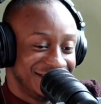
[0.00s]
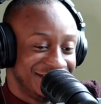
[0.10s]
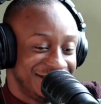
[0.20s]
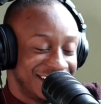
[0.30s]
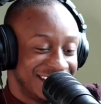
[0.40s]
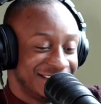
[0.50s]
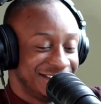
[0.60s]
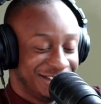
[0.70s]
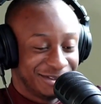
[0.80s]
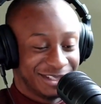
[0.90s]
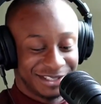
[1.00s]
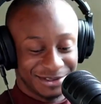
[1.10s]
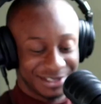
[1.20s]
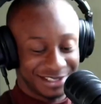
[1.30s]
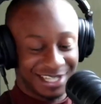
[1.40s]
You said, this
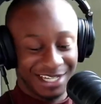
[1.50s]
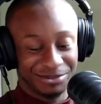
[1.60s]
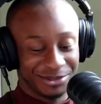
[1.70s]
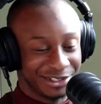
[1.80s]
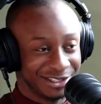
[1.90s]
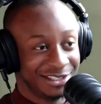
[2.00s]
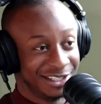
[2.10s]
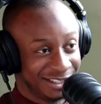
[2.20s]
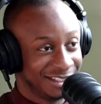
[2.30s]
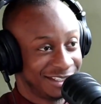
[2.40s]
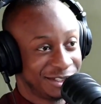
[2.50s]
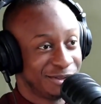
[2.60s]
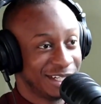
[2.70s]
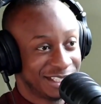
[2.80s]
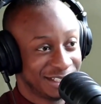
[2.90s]
was a time, the
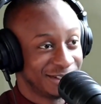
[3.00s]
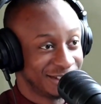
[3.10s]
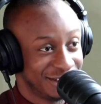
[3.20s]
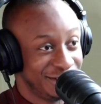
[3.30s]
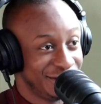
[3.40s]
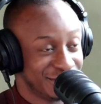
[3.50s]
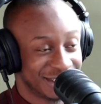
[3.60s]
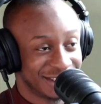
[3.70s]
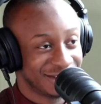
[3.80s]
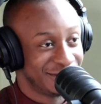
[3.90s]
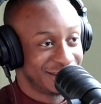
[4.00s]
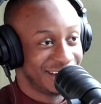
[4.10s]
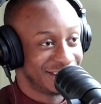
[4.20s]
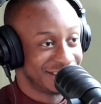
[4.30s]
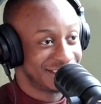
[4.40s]
situation in the news and going
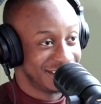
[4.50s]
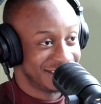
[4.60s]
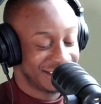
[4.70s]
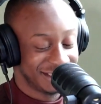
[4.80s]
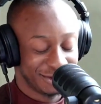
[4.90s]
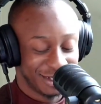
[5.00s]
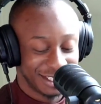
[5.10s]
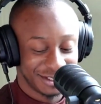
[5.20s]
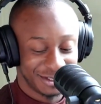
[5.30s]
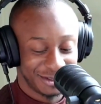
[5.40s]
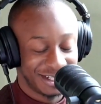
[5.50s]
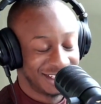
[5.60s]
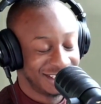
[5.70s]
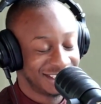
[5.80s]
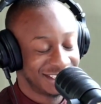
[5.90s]
on, the situation going on
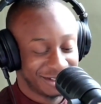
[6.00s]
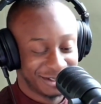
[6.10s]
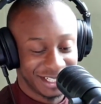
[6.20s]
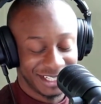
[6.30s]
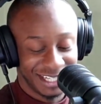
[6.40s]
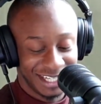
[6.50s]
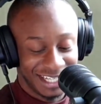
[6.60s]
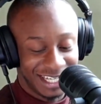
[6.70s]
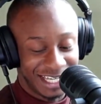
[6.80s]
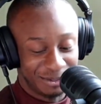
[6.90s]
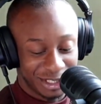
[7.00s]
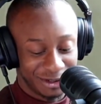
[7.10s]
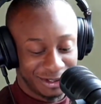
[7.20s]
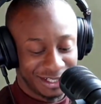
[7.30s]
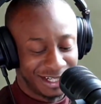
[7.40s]
in Syria had been
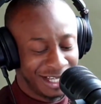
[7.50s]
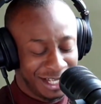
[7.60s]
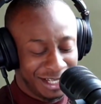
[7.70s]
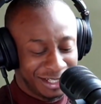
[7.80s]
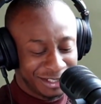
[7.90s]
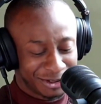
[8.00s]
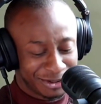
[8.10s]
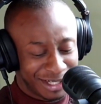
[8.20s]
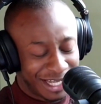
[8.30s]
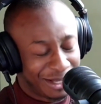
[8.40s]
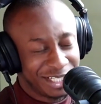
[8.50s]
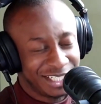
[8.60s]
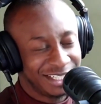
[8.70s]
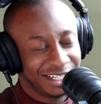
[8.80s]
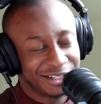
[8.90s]
going on. So how many
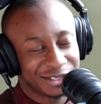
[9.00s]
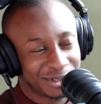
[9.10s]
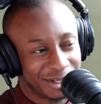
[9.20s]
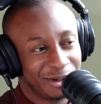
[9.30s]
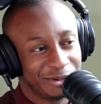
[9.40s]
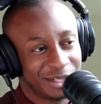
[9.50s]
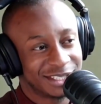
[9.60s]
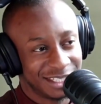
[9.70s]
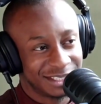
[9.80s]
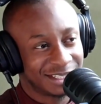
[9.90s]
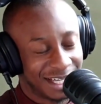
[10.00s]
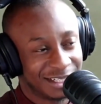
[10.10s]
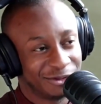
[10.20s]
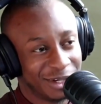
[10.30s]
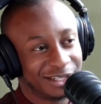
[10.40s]
years ago was this kind
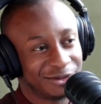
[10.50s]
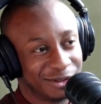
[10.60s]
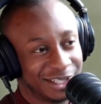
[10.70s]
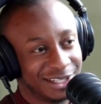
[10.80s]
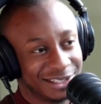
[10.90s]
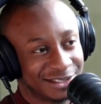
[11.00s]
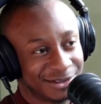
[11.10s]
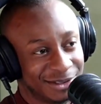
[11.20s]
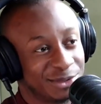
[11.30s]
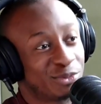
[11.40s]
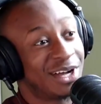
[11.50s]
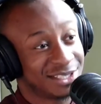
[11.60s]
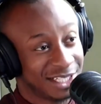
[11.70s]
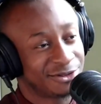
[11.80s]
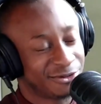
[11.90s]
of when this
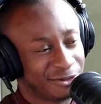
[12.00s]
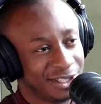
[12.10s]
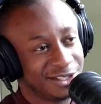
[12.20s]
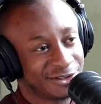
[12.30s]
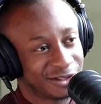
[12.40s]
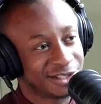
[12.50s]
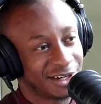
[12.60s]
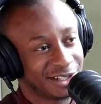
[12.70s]
process really first started?